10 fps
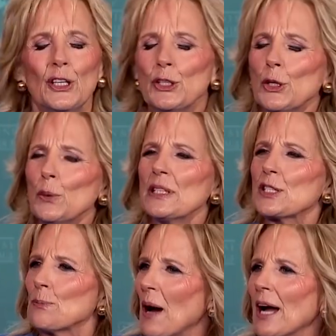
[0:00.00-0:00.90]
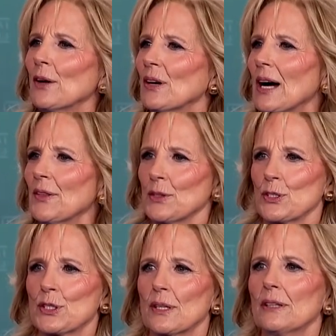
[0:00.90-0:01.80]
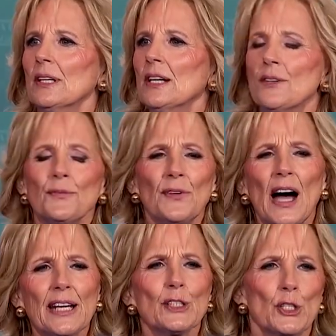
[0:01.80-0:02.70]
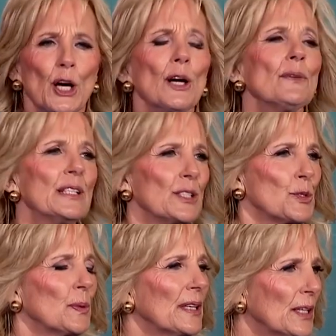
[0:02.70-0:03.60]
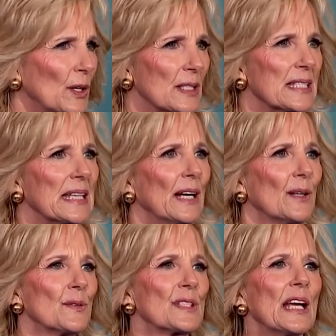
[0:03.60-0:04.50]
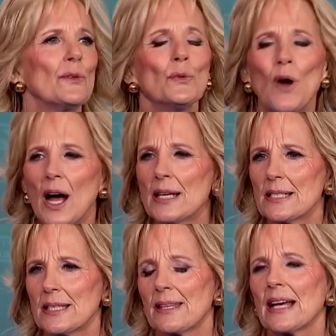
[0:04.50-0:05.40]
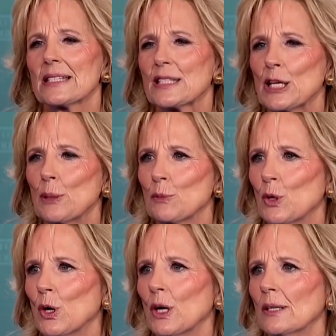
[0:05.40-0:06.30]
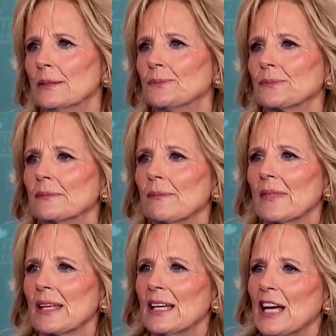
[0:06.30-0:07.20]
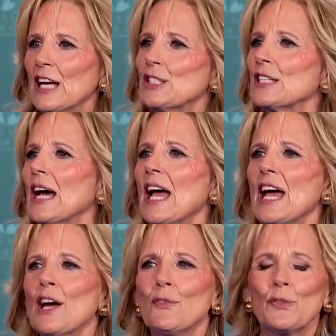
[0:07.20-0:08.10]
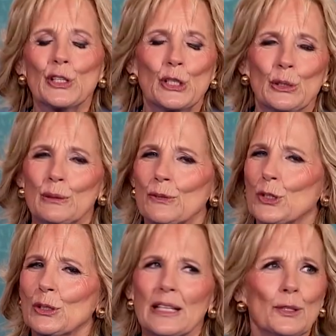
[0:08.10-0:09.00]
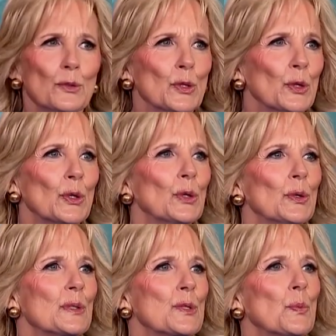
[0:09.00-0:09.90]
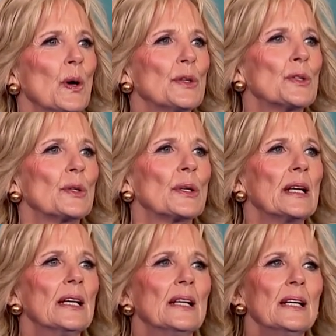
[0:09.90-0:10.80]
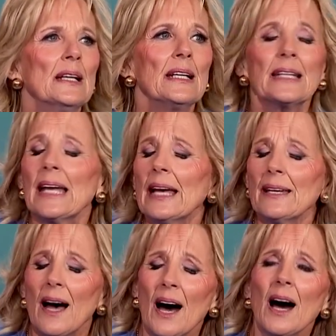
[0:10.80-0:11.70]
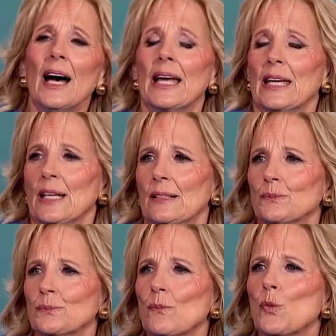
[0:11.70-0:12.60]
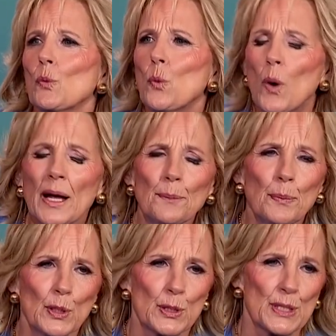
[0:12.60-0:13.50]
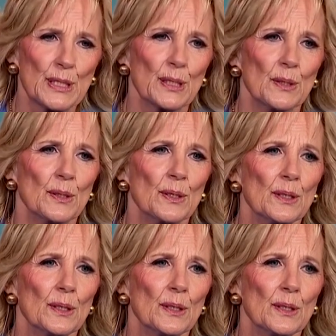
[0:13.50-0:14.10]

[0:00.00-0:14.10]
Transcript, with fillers: you inspire others to find courage within ourselves and rise to that same call. And to every little girl who has wondered, can I, one person,